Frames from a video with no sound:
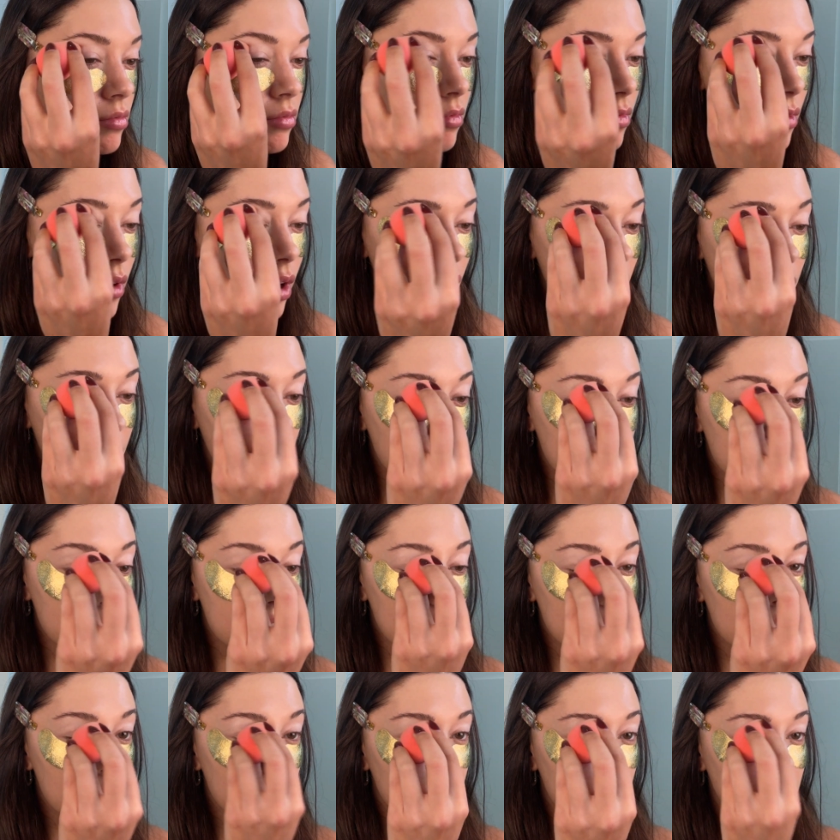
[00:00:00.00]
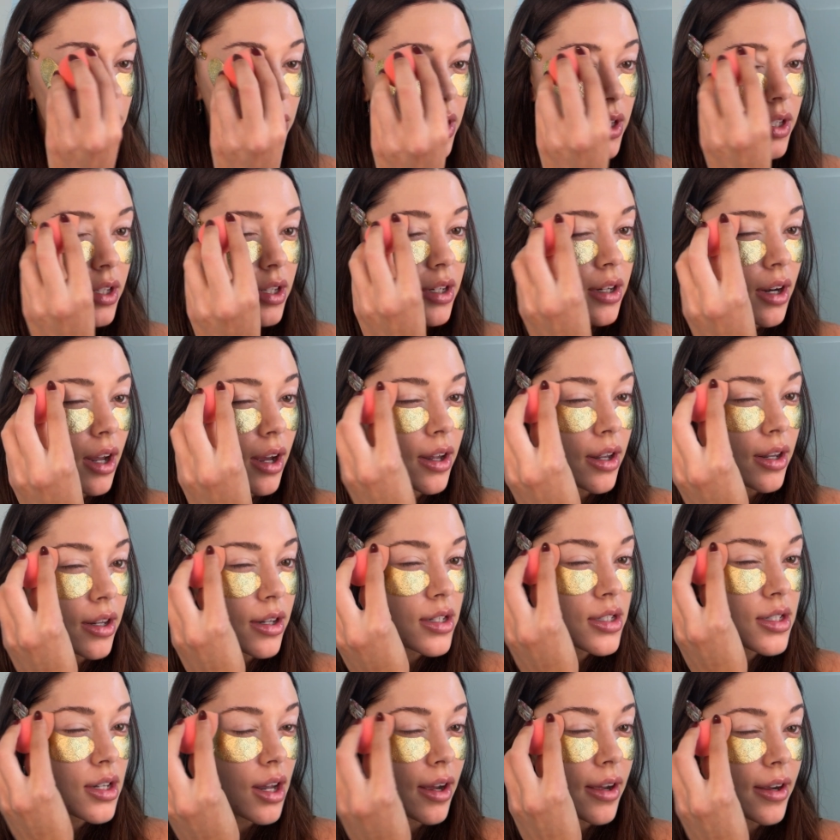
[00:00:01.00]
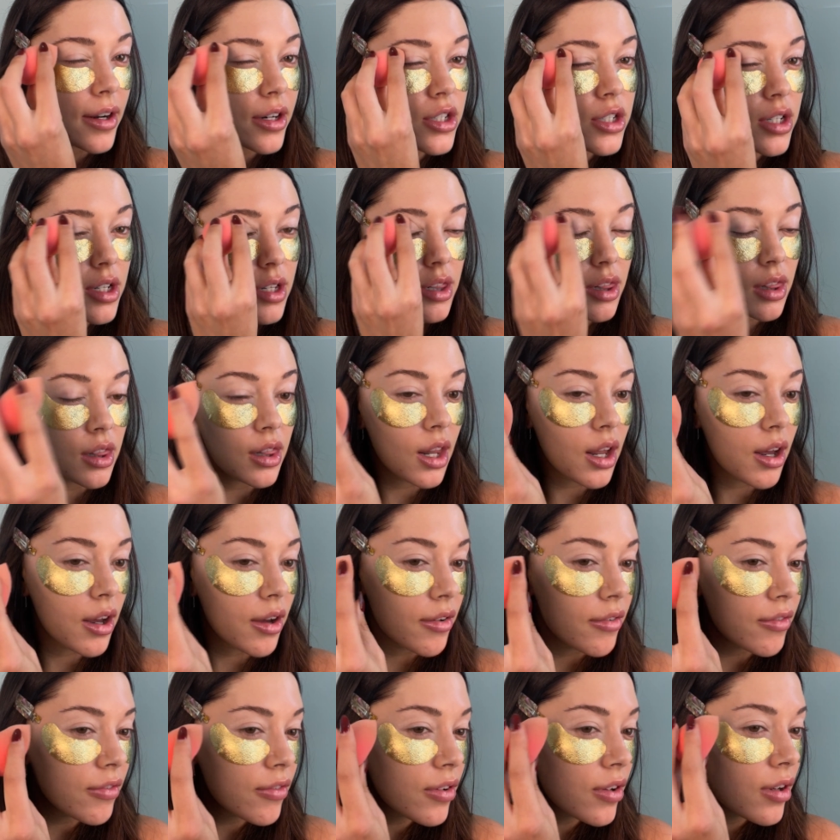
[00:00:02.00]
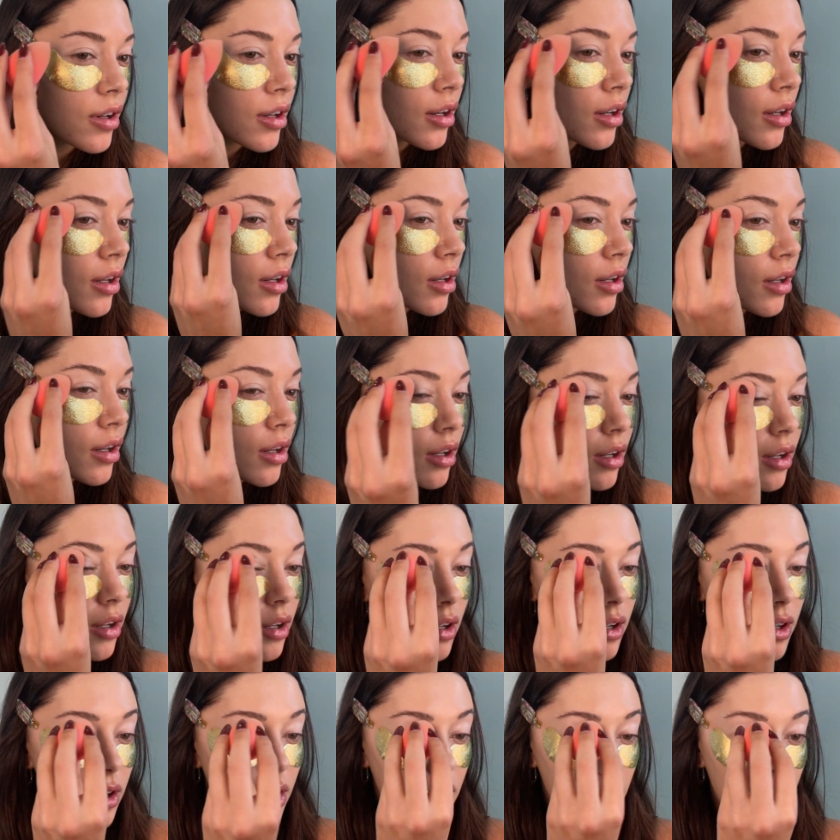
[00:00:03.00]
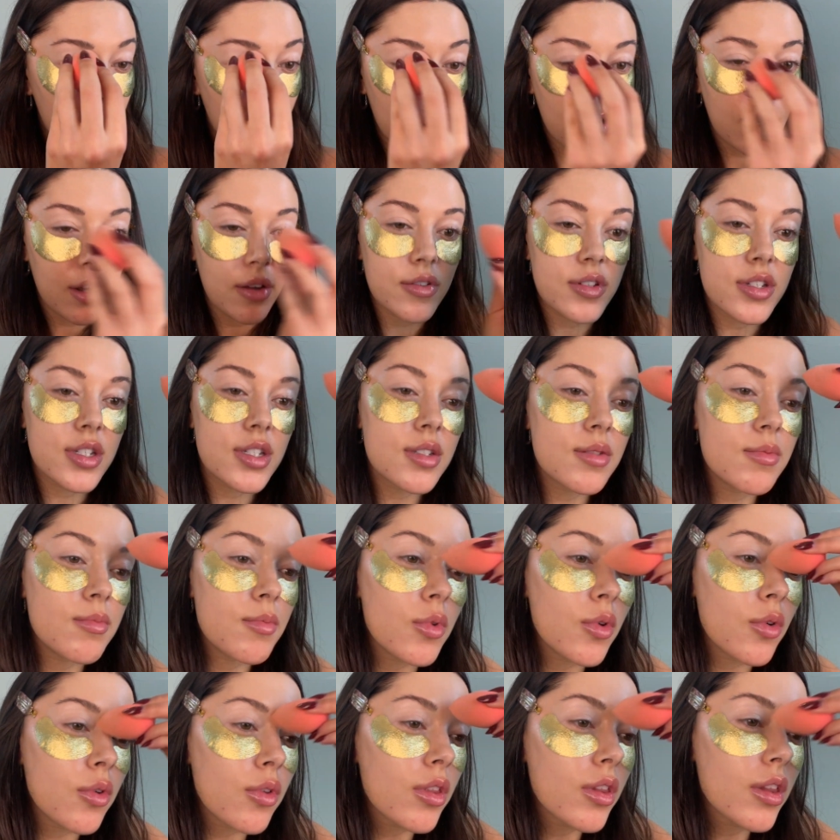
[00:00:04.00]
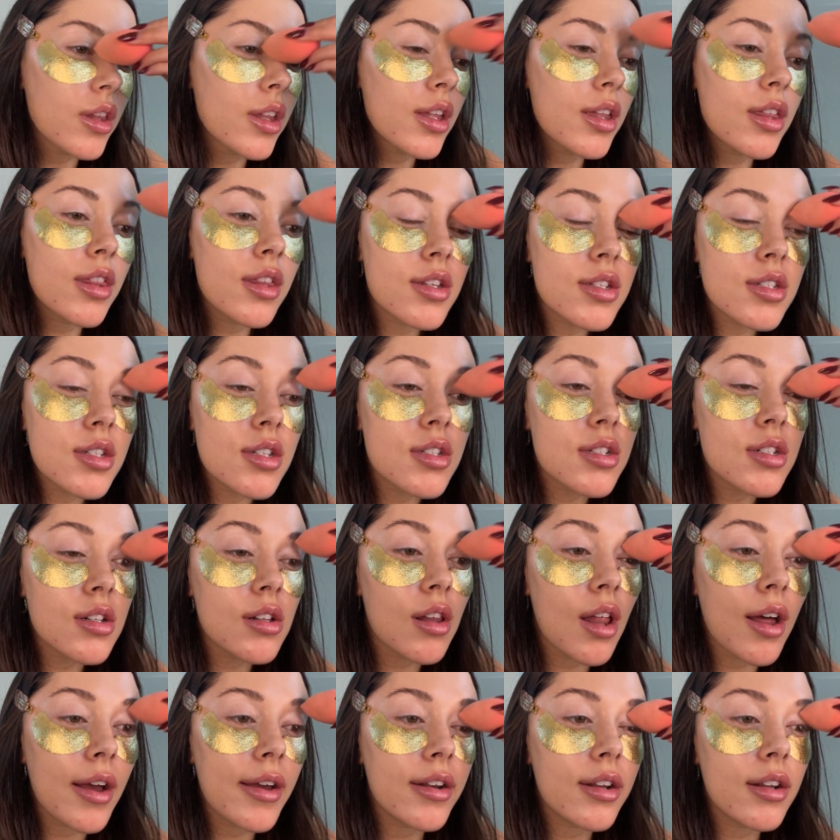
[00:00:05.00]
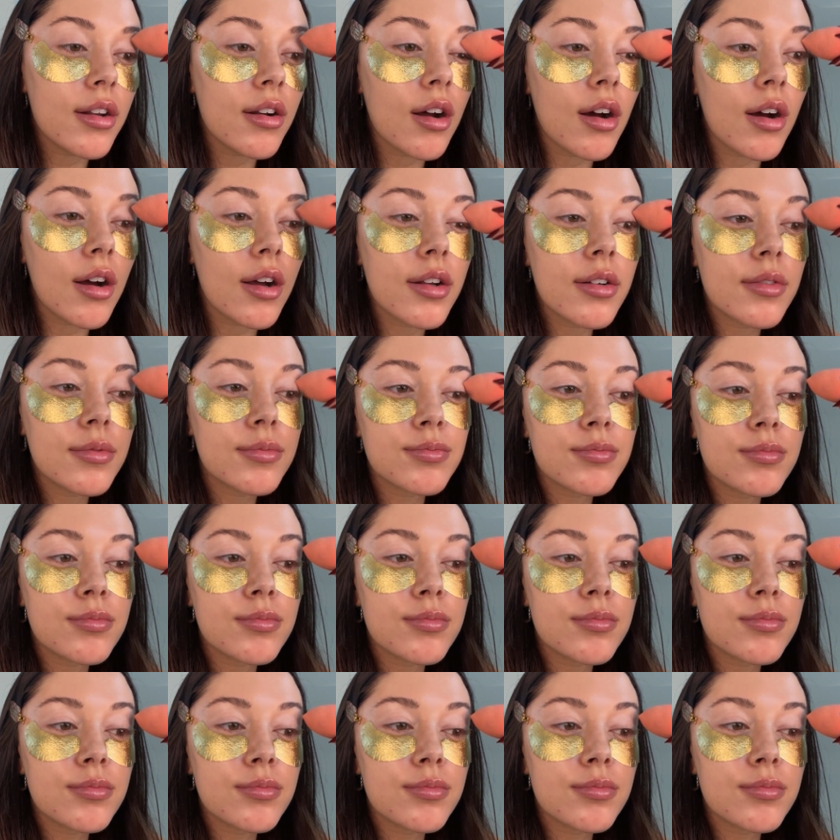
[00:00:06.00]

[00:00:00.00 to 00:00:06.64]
Oh, this is really nice. I actually love how smoothly this is gliding on.